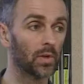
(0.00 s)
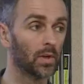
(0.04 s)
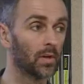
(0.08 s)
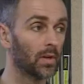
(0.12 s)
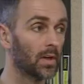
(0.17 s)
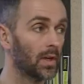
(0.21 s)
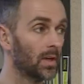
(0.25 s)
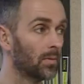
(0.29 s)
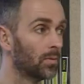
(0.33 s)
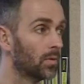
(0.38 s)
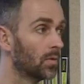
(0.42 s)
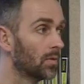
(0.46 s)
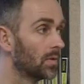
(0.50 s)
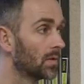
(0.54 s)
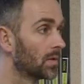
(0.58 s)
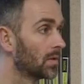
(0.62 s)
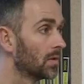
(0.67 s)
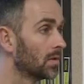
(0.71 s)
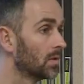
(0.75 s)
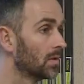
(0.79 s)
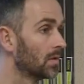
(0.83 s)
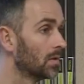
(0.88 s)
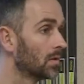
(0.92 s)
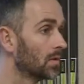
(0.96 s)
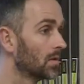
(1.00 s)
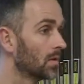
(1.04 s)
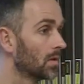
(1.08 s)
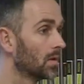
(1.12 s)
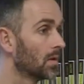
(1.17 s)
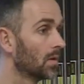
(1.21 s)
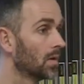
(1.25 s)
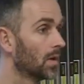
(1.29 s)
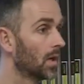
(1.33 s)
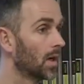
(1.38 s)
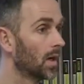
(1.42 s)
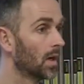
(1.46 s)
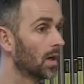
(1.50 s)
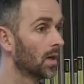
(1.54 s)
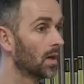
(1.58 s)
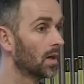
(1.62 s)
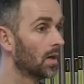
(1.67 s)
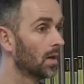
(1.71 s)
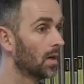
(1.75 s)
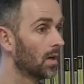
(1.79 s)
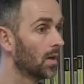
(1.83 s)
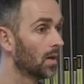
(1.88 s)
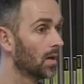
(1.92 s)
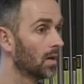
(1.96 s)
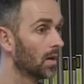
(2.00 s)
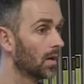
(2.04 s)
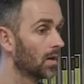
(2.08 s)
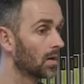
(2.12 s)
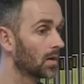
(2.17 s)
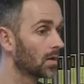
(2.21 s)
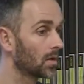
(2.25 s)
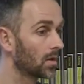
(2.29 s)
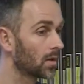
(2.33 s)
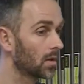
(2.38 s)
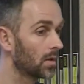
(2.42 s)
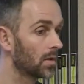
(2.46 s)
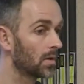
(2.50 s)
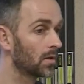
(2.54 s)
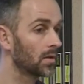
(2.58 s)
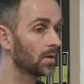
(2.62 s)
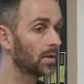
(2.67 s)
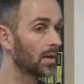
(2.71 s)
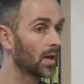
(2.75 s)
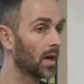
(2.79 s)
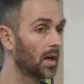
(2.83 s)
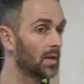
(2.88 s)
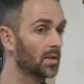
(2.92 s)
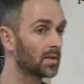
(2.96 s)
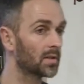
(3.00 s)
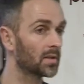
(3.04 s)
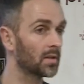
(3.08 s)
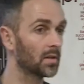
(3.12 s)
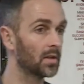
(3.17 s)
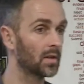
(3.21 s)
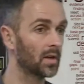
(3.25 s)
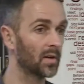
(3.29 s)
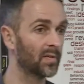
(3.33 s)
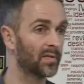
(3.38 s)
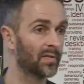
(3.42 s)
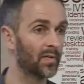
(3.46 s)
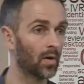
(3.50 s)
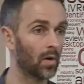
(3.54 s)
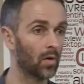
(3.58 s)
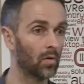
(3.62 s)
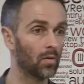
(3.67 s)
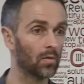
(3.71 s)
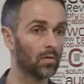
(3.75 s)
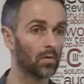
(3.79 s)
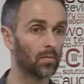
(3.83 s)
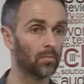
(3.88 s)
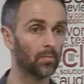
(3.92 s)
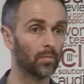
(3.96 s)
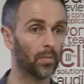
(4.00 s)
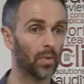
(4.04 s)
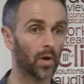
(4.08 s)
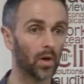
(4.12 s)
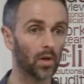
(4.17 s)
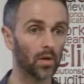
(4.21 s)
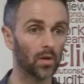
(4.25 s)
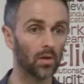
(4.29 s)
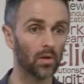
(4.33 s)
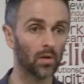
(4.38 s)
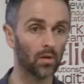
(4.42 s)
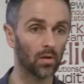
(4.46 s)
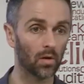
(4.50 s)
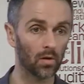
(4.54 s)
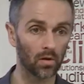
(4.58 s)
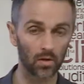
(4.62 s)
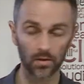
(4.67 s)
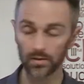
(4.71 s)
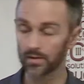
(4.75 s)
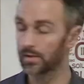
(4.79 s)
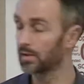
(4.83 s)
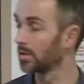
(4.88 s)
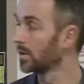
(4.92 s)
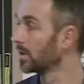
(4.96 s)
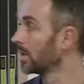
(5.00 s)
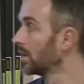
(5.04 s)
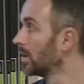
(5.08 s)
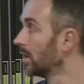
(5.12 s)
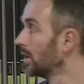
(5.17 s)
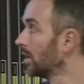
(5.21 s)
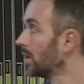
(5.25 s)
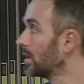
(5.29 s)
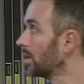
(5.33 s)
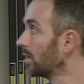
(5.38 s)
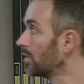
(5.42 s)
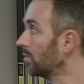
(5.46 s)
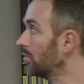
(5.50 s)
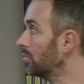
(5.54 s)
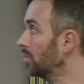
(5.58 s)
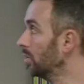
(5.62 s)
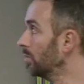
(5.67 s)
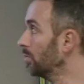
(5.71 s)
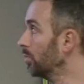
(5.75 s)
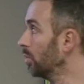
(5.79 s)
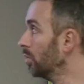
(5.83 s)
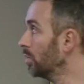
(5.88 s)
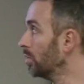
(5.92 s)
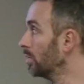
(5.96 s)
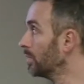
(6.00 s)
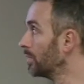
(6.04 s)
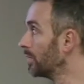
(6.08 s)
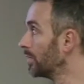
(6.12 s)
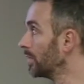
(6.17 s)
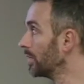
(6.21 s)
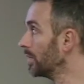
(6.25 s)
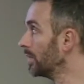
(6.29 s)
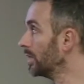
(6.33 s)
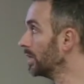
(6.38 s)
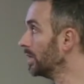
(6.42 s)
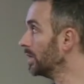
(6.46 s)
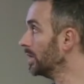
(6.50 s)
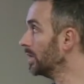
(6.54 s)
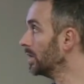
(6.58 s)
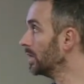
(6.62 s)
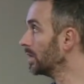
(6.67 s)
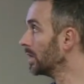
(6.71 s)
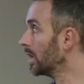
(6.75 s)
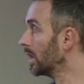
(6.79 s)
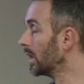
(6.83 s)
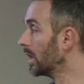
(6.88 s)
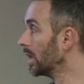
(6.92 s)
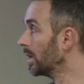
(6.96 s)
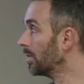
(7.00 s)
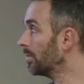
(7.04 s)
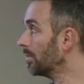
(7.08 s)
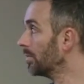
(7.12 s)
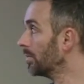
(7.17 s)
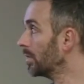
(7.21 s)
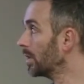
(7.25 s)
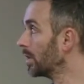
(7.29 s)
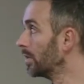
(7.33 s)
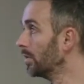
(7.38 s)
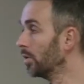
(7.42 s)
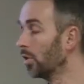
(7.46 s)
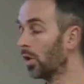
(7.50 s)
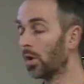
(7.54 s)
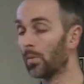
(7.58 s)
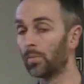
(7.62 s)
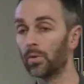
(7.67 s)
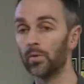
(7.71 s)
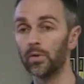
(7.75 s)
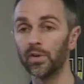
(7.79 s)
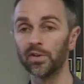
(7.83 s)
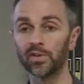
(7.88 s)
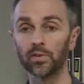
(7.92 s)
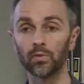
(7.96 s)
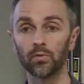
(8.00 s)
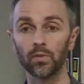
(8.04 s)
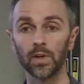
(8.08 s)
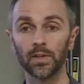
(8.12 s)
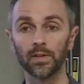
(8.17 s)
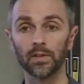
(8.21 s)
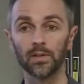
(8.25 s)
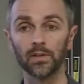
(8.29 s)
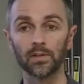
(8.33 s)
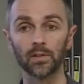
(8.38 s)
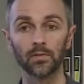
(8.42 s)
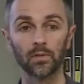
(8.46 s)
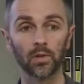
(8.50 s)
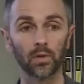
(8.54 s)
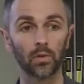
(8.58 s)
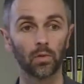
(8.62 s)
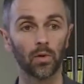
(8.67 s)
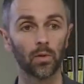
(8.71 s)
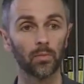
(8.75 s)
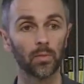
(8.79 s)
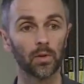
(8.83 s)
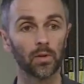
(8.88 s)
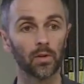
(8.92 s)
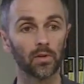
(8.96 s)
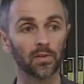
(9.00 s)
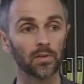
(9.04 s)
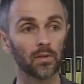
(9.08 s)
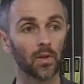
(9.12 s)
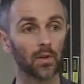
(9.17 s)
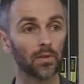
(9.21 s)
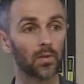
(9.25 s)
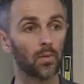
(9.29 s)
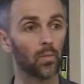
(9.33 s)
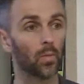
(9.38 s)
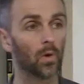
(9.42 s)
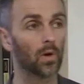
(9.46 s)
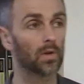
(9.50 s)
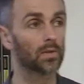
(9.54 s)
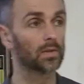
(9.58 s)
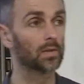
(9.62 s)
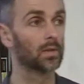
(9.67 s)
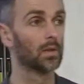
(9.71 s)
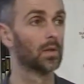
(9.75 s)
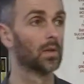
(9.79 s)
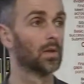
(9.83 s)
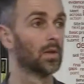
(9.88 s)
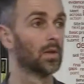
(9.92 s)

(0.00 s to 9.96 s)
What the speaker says: are able to clearly isolate a fault but not remove the operational readiness of the equipment. There's nothing worse